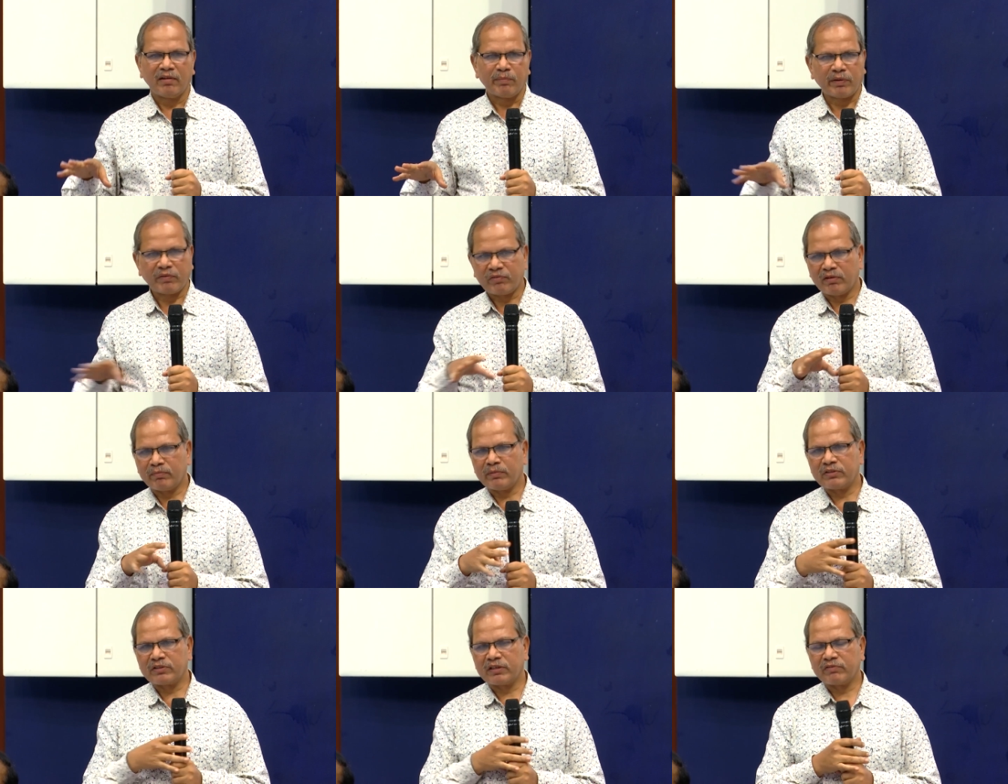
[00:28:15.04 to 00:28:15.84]

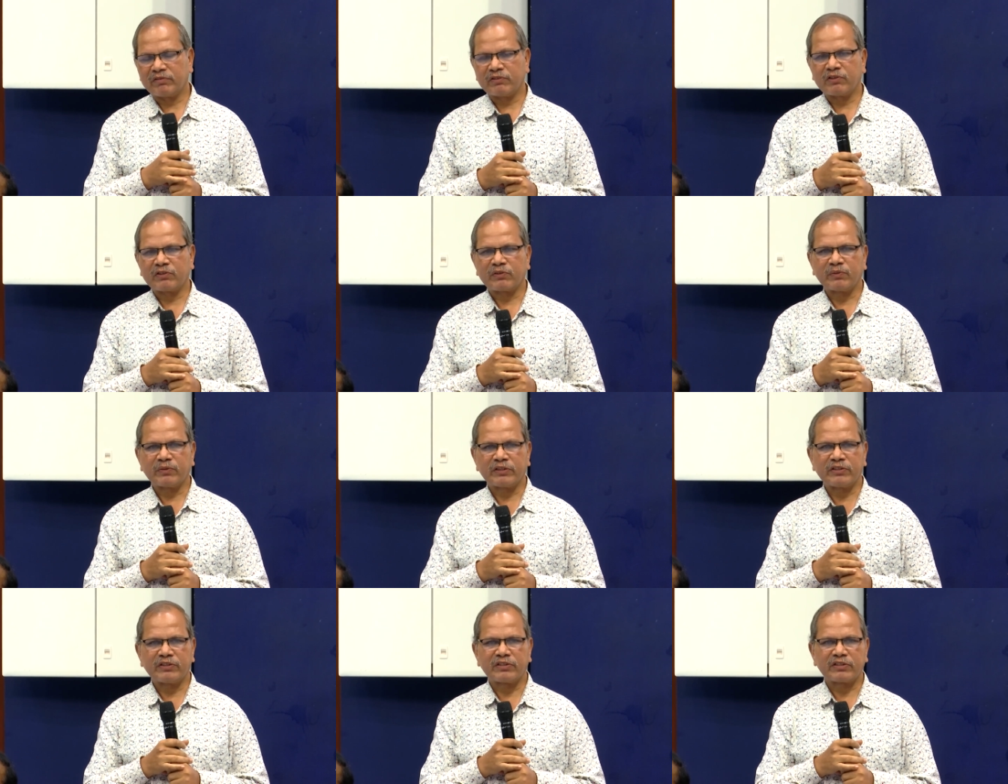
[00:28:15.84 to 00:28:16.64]
performance of our
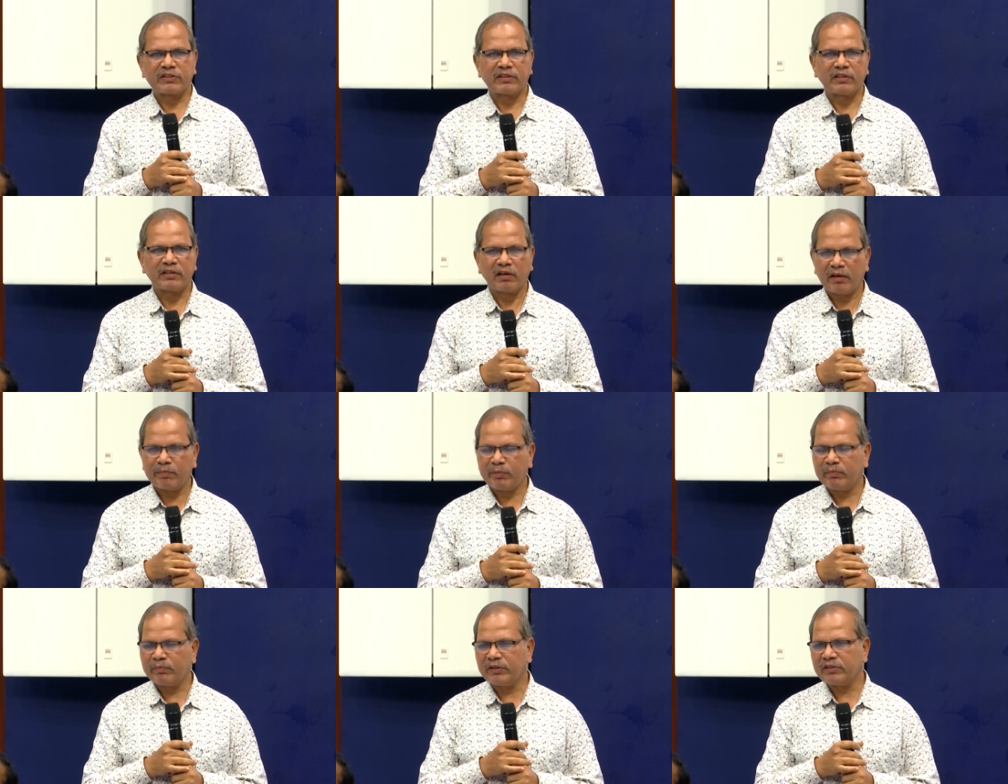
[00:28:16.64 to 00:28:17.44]
students.
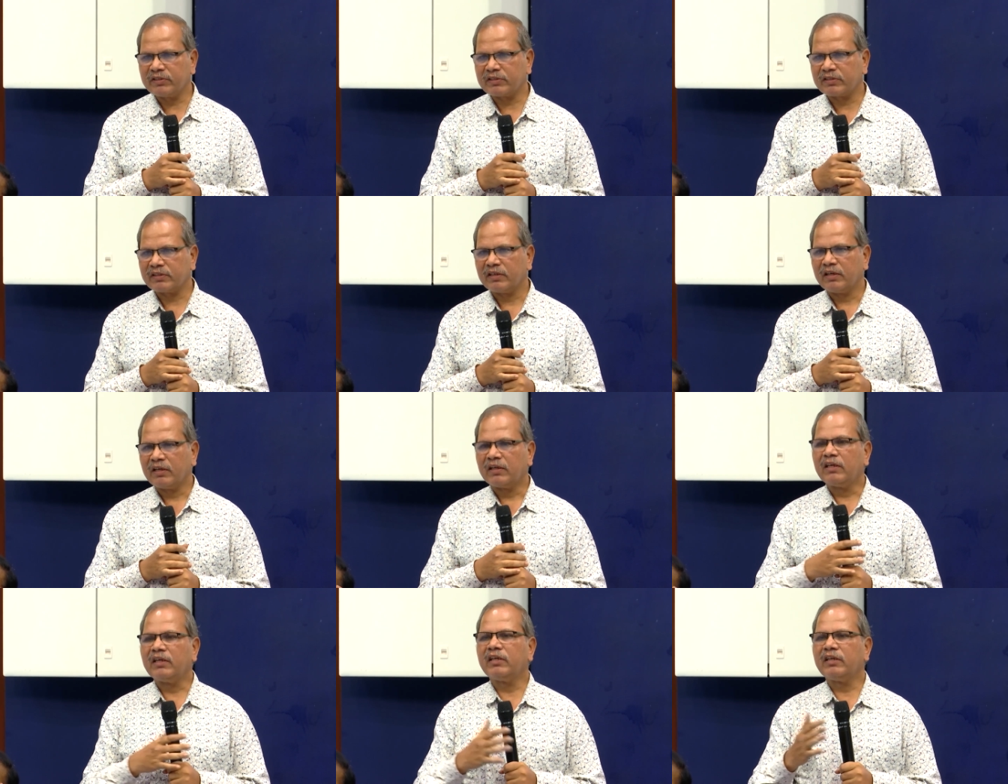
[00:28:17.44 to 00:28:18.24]
Happy means
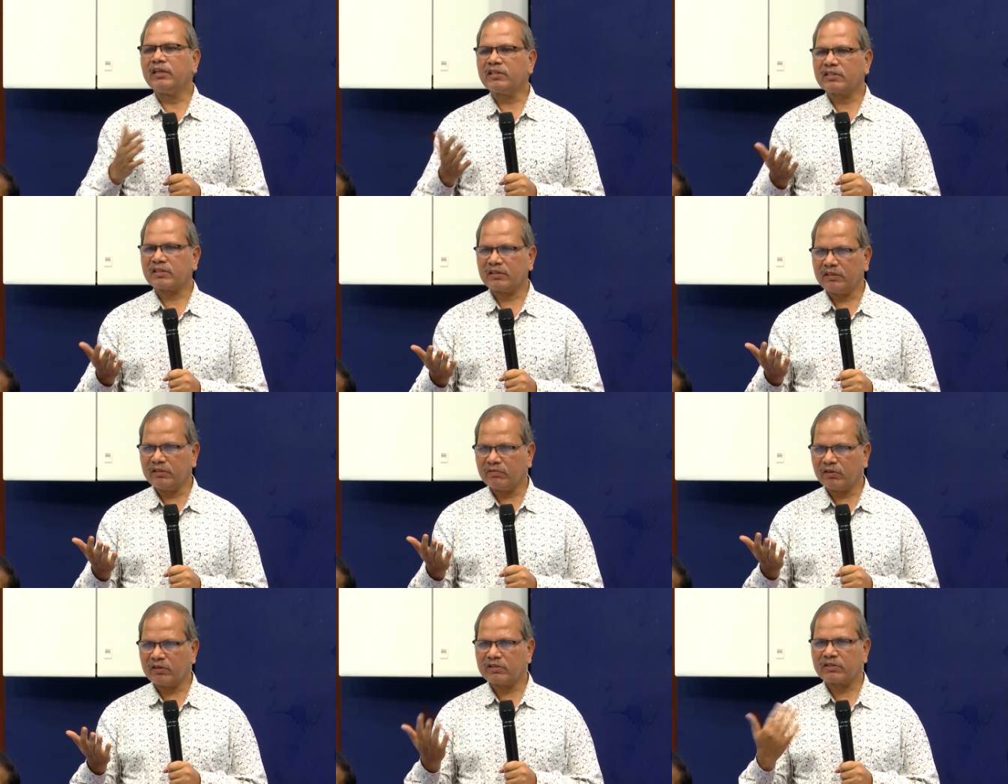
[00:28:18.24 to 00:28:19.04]
he
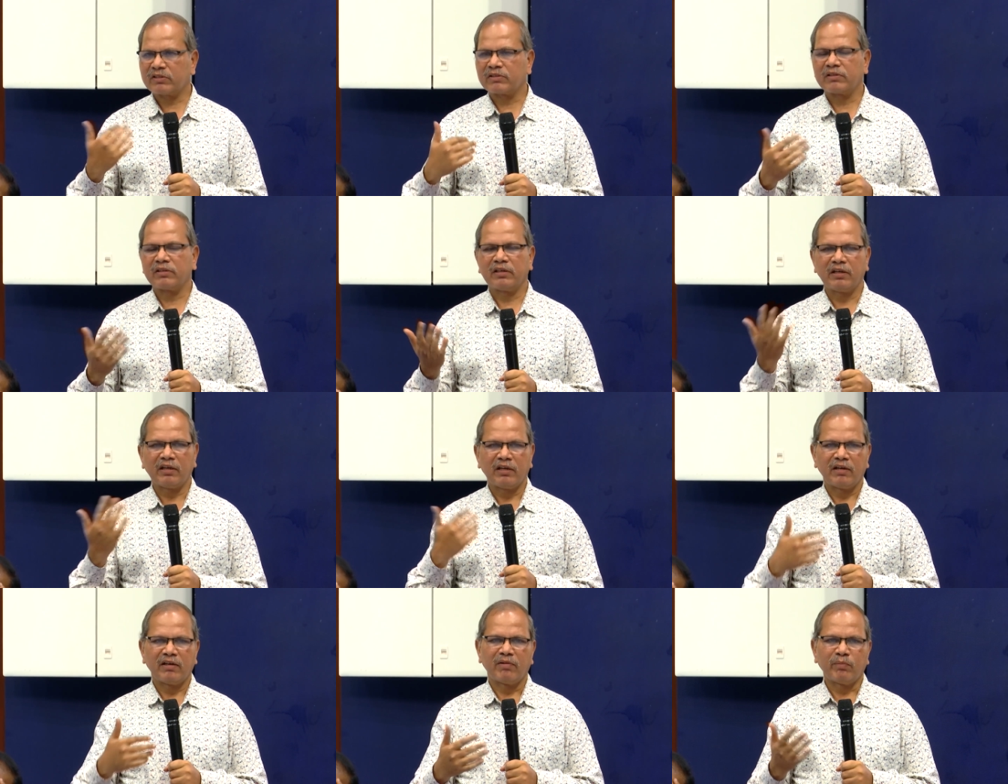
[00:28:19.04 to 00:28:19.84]
wants
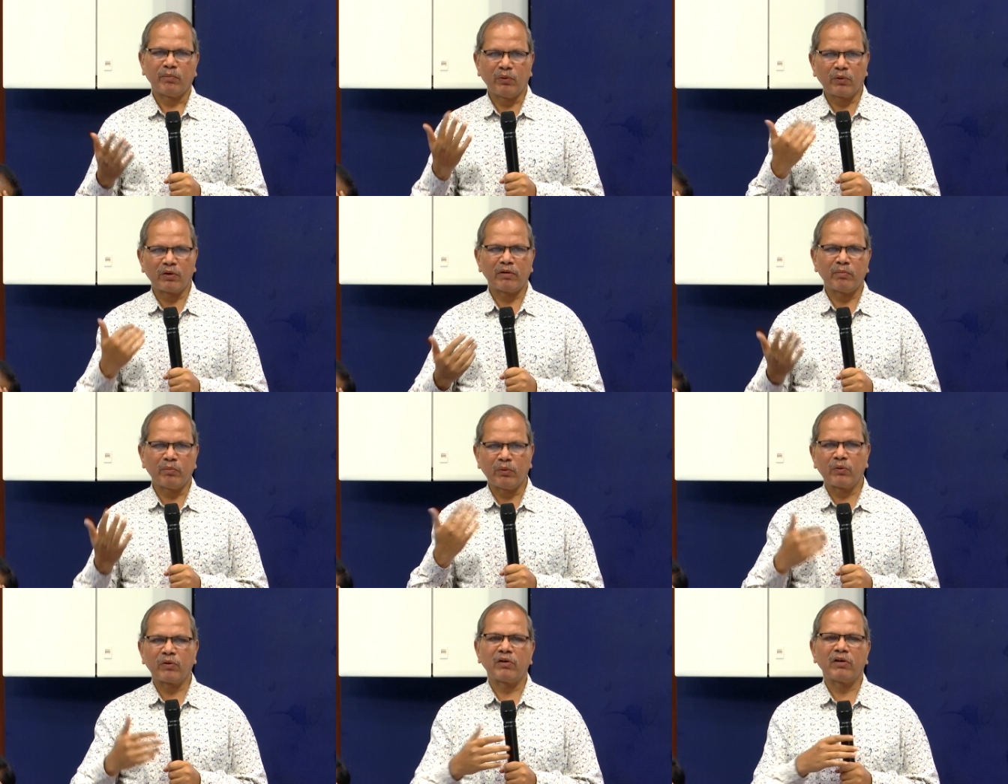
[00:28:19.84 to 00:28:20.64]
more and
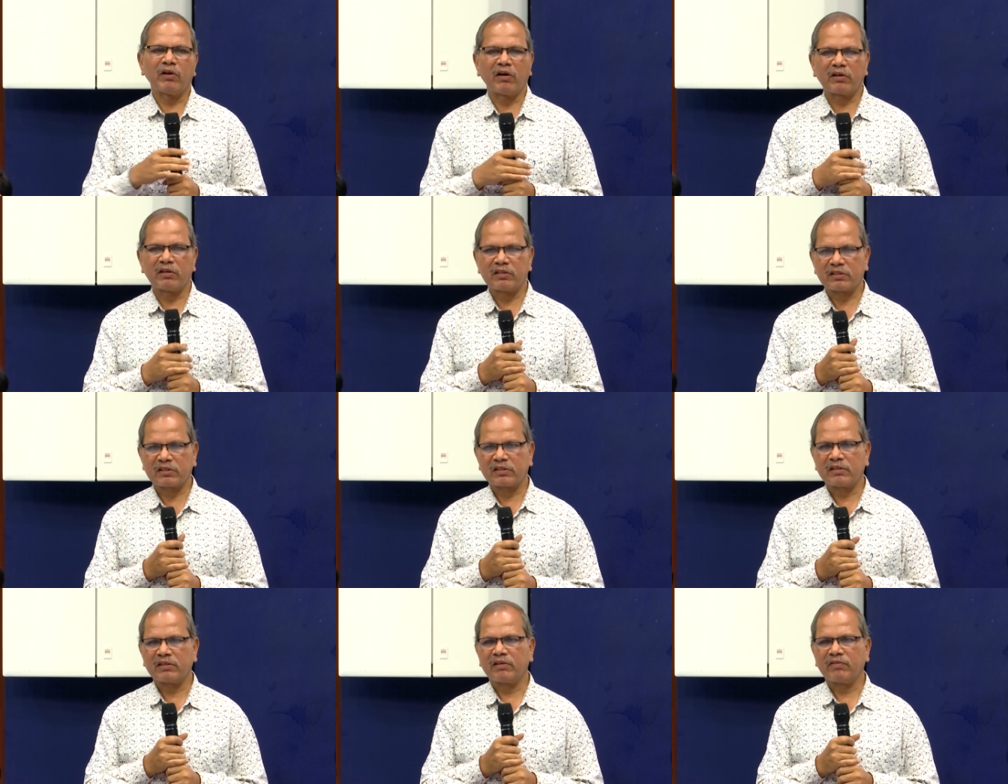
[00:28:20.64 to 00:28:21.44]
more
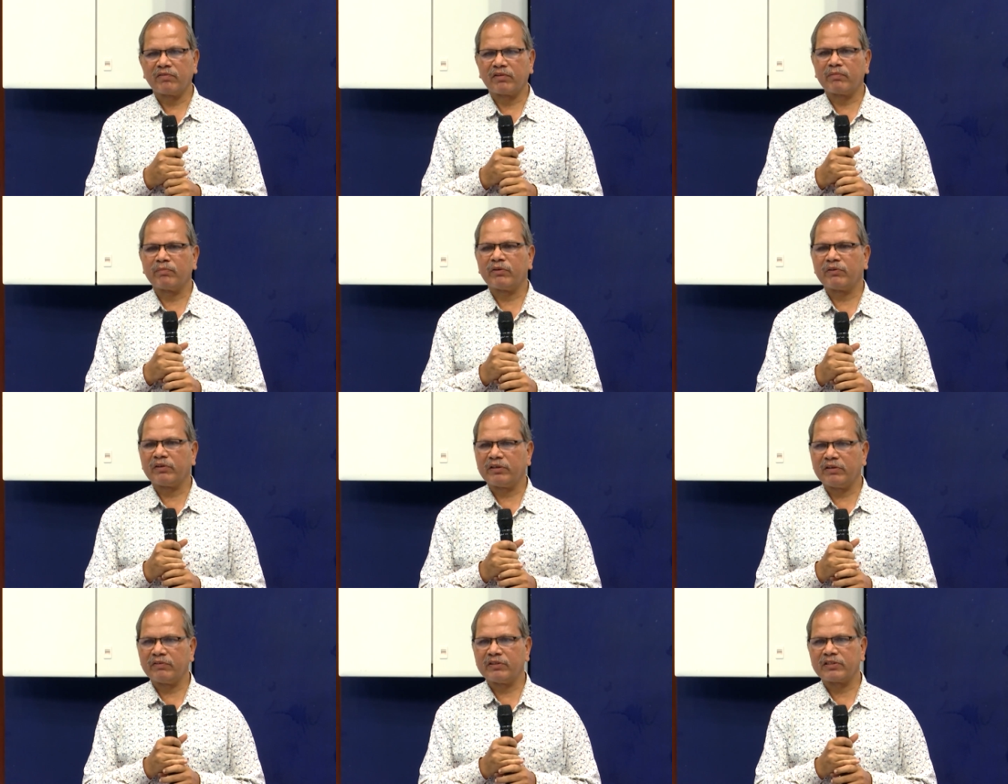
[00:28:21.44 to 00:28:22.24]
laurels from our
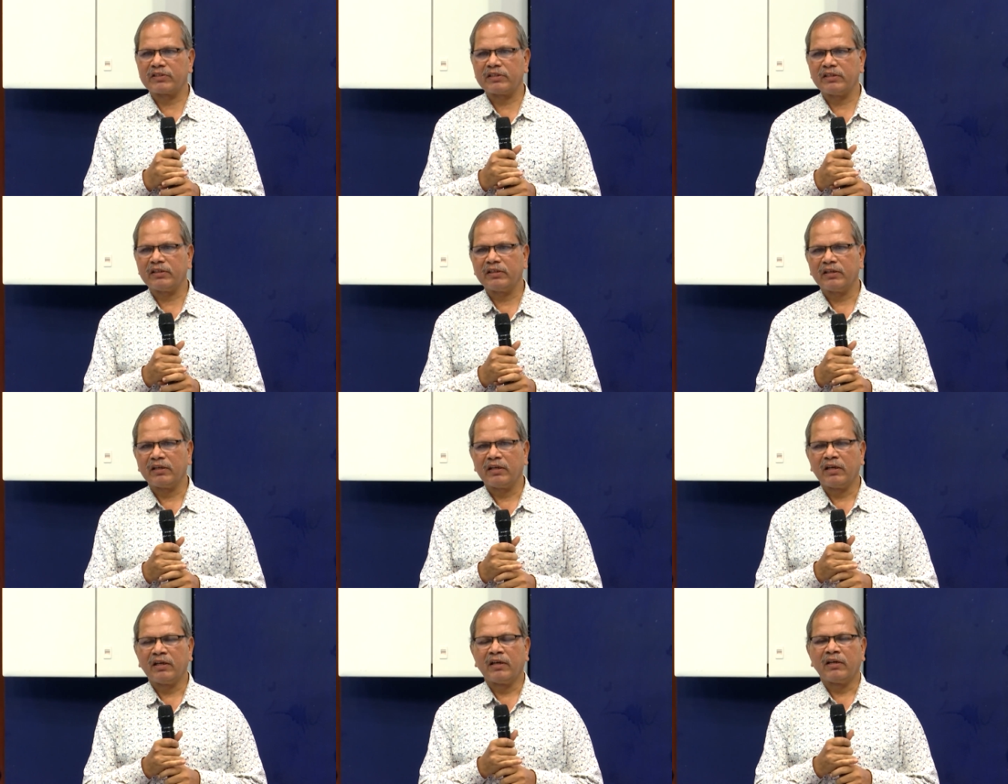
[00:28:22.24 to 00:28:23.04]
university.
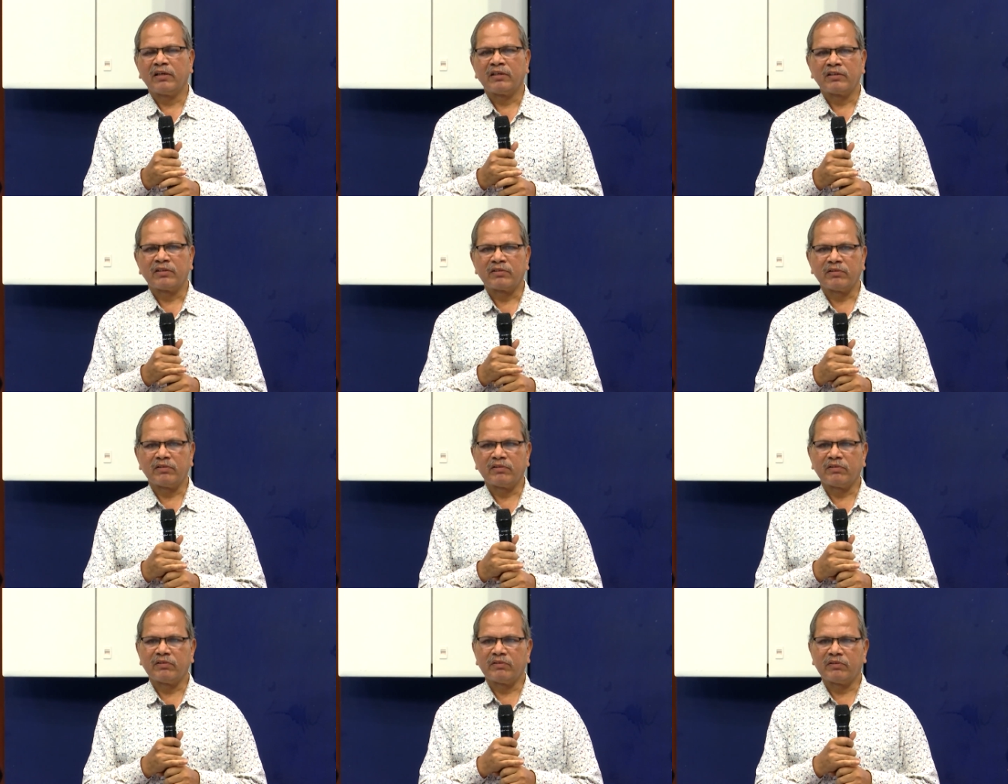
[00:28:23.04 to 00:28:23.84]

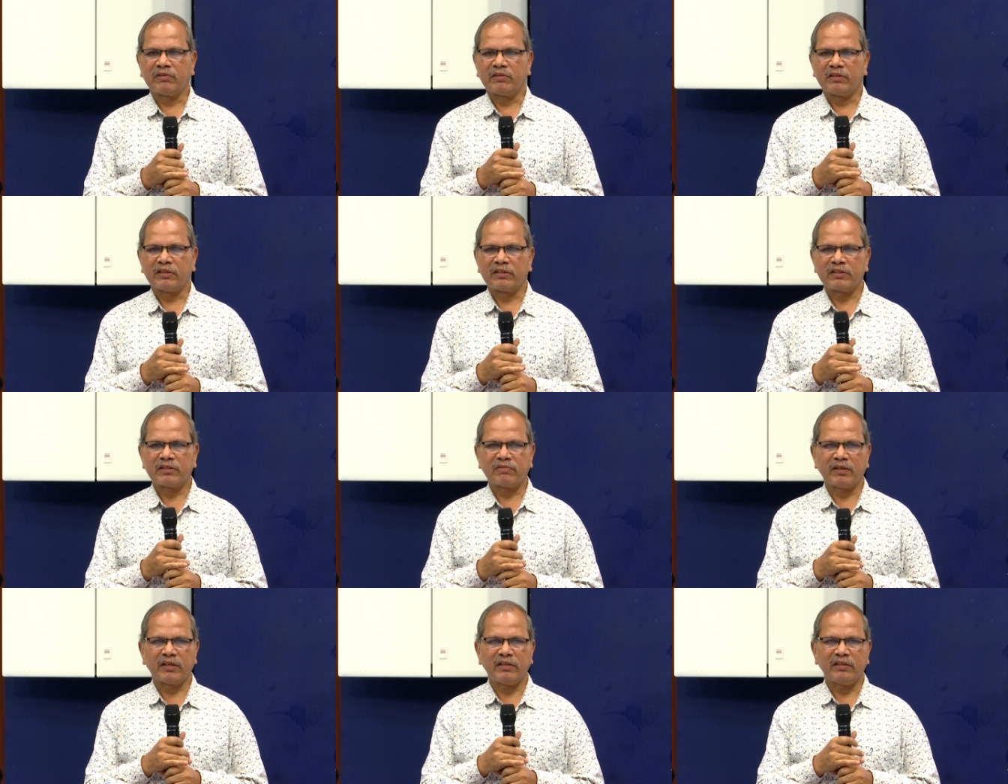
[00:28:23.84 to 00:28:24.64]
So that is
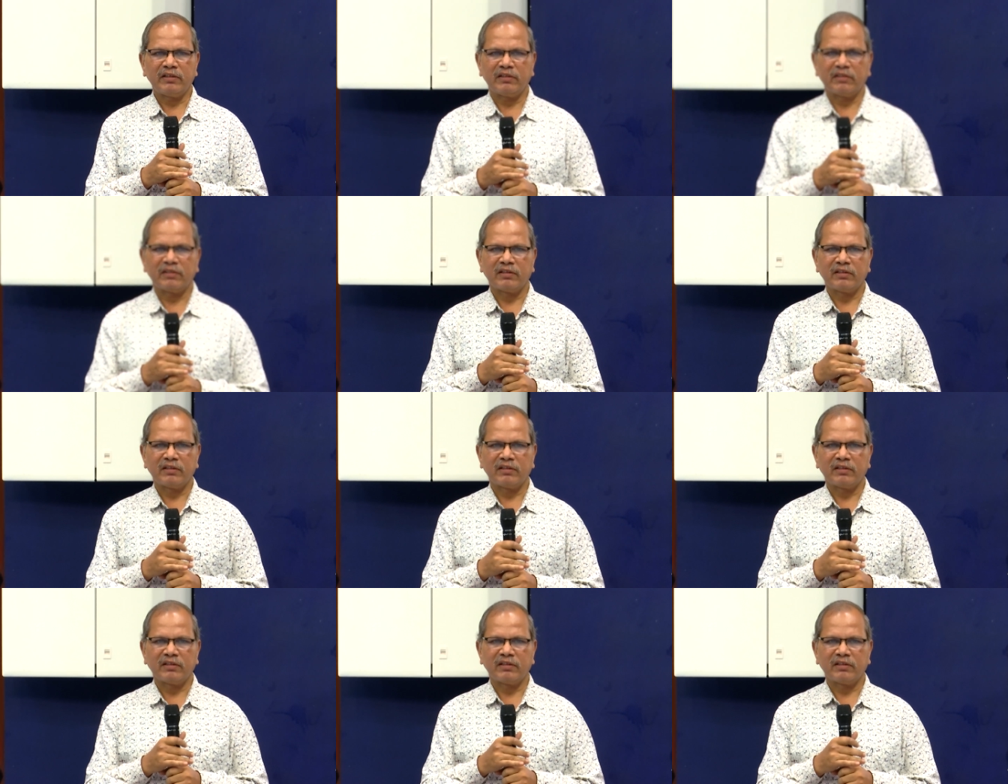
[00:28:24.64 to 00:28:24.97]
why